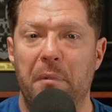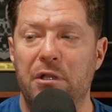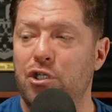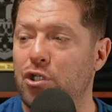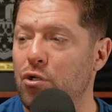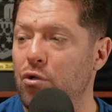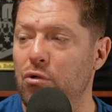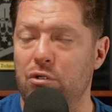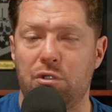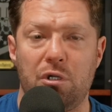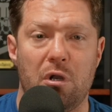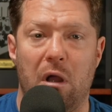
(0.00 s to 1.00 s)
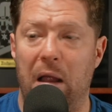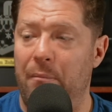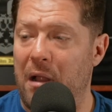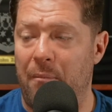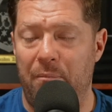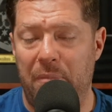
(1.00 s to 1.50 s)
And shoes,
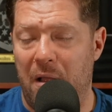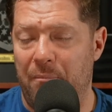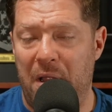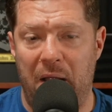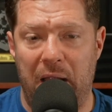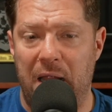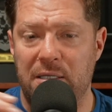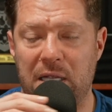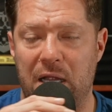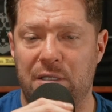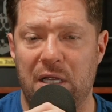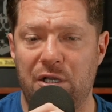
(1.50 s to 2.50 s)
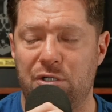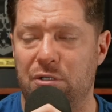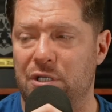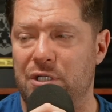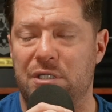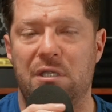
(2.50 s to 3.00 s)
I'm not anti tennis
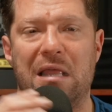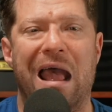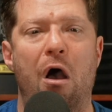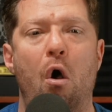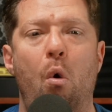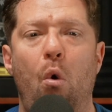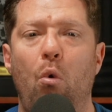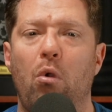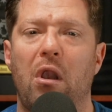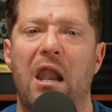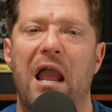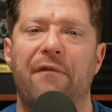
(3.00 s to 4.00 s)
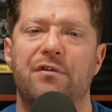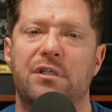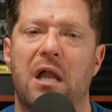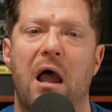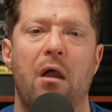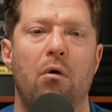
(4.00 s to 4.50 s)
shoes. It's just that a whole
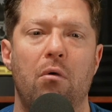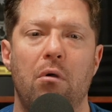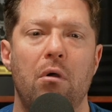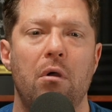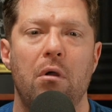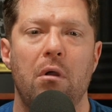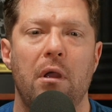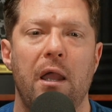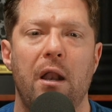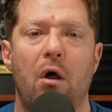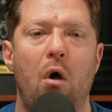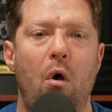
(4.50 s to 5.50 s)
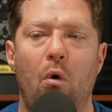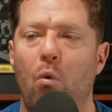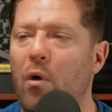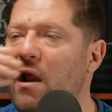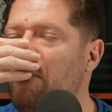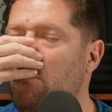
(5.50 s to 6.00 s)
lifestyle in a whole,
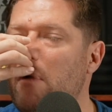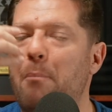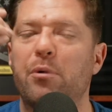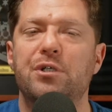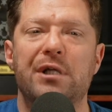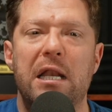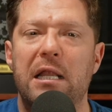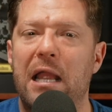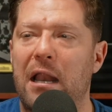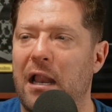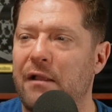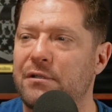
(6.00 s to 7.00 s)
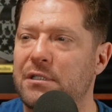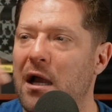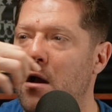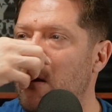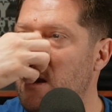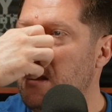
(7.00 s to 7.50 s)
whatever represented that
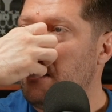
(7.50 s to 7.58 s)
lifestyle.